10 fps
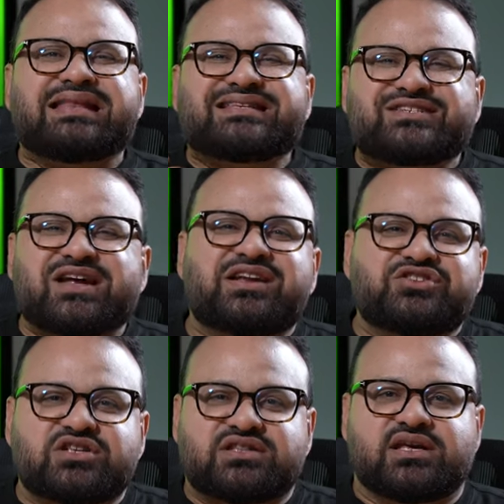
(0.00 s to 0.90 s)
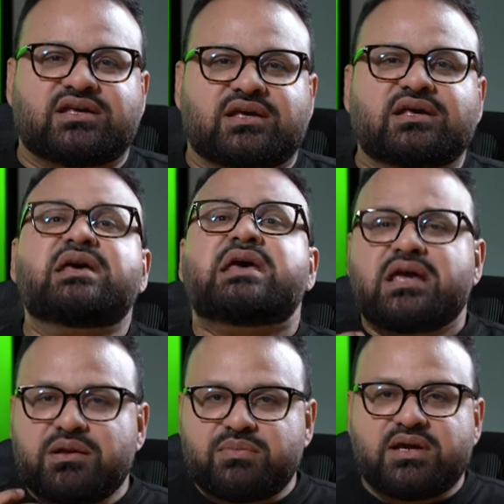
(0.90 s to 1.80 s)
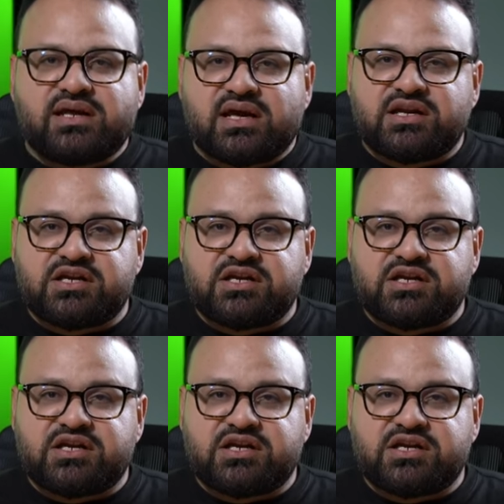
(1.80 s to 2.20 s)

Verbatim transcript: and strategic thinking in media and